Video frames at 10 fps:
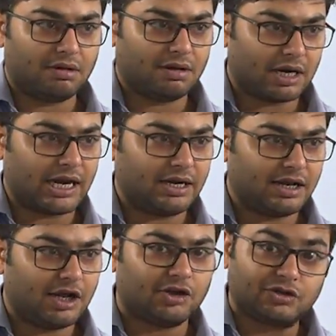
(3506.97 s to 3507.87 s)
right?
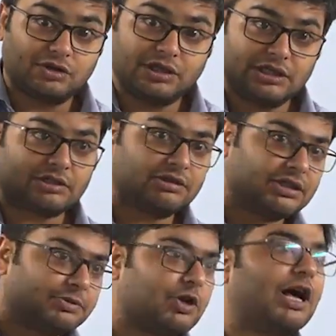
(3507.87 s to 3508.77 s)
So these
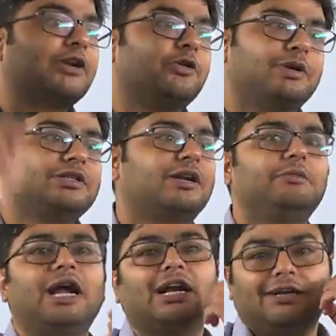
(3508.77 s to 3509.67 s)
conceptual arguments can be
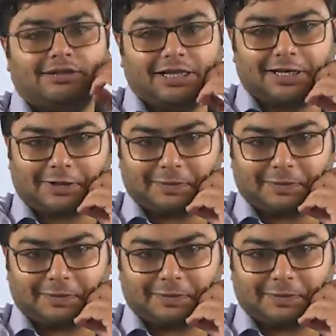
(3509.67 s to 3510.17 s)
added there.